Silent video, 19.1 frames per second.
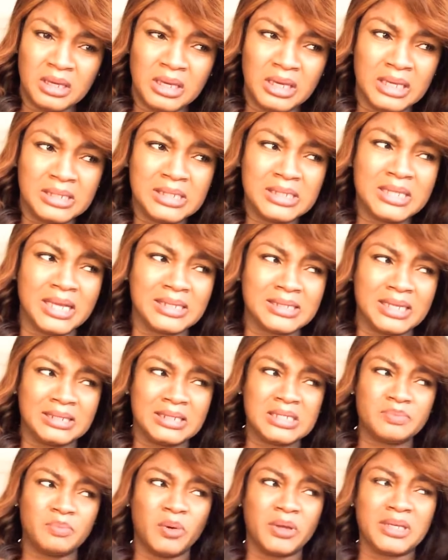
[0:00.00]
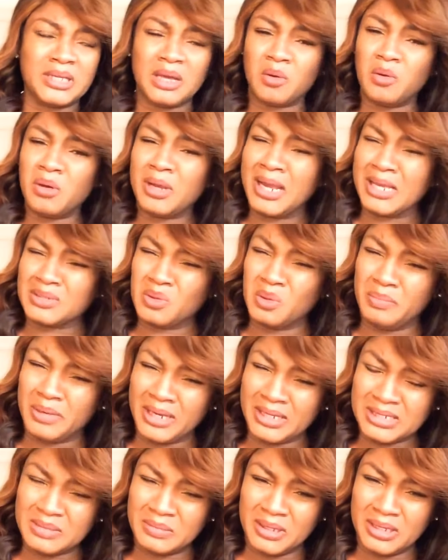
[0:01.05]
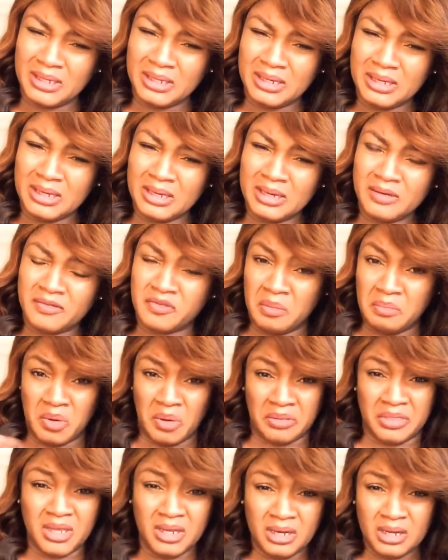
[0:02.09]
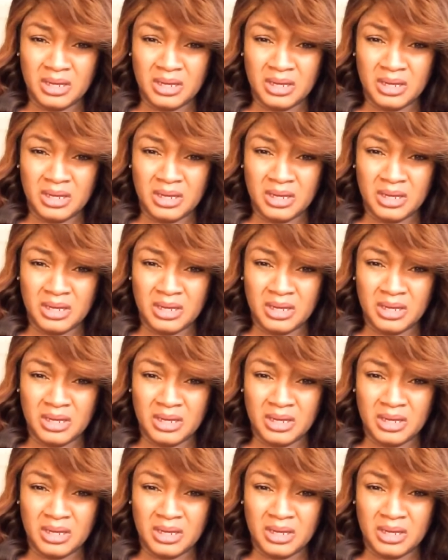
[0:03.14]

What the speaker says: Is it that at this point now God has not blessed me from nothing?